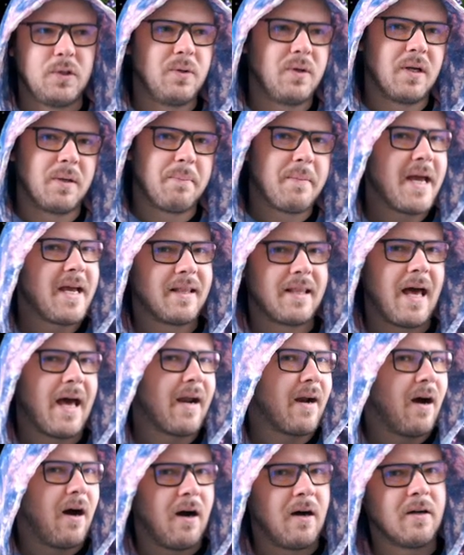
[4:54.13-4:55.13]
you can make that
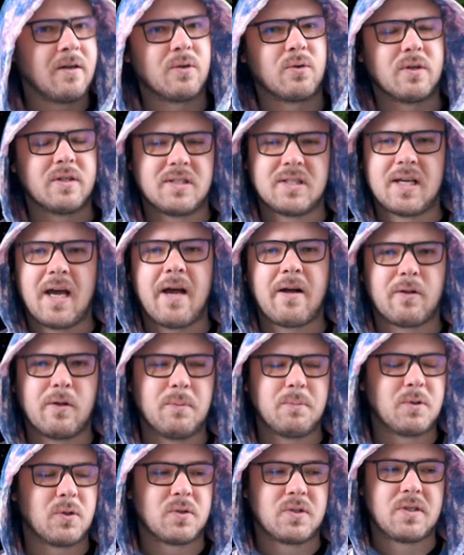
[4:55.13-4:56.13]
one hundred
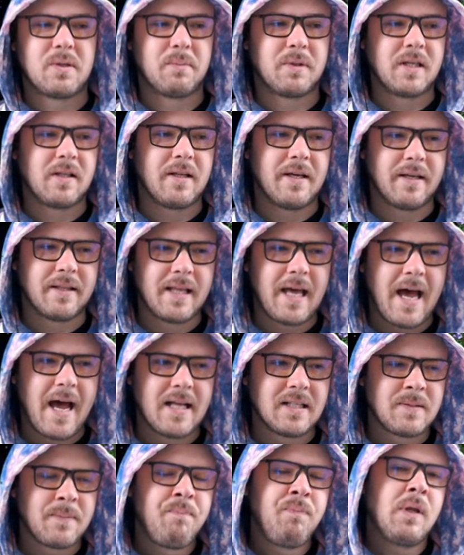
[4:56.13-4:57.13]
Cyclopes or something like
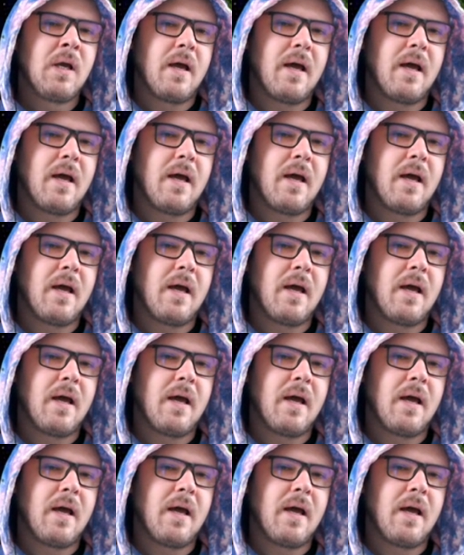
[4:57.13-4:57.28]
that.